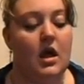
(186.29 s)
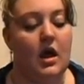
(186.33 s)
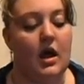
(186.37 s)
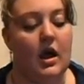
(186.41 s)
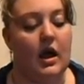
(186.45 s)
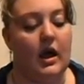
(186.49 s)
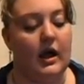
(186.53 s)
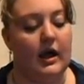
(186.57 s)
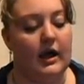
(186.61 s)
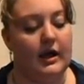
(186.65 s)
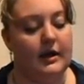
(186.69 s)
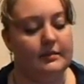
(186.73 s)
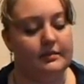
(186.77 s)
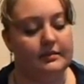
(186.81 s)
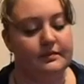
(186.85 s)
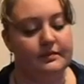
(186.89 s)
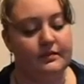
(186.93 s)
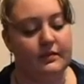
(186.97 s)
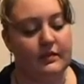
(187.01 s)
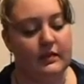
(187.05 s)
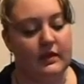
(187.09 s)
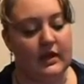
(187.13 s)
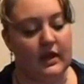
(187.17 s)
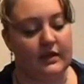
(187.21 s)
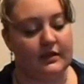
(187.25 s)

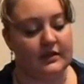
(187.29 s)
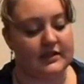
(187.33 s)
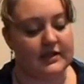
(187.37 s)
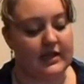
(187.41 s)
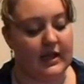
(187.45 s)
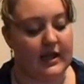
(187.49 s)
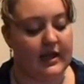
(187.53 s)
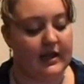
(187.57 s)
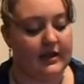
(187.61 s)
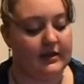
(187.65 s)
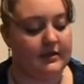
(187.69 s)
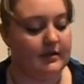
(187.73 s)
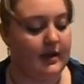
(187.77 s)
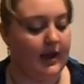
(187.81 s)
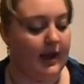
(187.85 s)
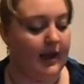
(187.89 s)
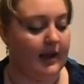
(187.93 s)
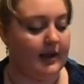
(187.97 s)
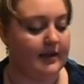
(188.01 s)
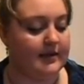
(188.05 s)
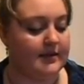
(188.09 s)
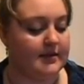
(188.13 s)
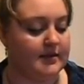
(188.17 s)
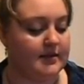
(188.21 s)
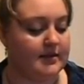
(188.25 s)
The other side
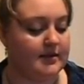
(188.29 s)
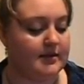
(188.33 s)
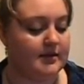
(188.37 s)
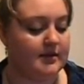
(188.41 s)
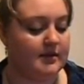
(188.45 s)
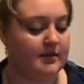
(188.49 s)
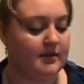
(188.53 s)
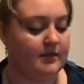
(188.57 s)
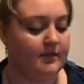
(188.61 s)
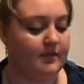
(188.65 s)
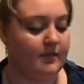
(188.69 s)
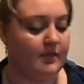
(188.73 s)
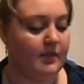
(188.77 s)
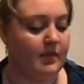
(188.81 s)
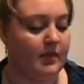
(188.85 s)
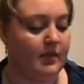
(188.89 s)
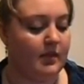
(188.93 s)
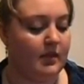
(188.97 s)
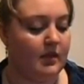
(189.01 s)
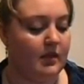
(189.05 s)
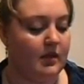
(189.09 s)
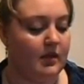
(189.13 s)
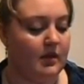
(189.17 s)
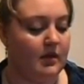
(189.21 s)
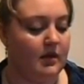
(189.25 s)
has
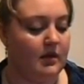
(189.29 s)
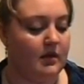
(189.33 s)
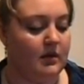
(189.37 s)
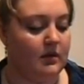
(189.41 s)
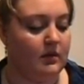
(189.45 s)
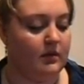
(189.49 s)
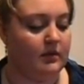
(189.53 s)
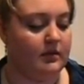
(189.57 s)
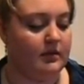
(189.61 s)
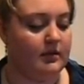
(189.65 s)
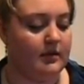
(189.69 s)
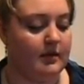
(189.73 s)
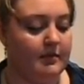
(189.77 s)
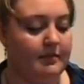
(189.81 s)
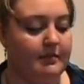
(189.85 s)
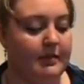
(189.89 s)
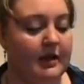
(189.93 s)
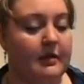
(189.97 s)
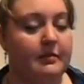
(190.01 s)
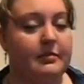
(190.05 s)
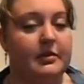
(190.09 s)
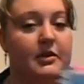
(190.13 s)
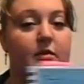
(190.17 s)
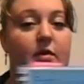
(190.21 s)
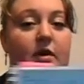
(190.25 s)
the
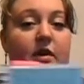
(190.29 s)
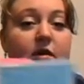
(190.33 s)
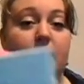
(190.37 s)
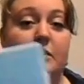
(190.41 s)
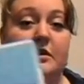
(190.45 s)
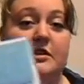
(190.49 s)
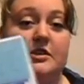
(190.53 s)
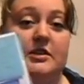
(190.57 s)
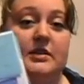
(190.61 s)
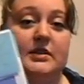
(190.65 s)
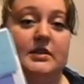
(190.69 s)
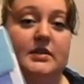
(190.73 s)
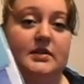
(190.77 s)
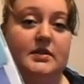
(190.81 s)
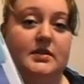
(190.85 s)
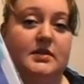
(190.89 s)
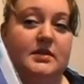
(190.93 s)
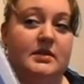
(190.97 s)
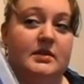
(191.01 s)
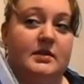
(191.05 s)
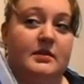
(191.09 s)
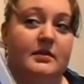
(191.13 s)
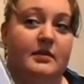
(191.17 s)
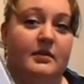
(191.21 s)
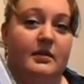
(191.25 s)
big blue one, which
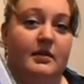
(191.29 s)
is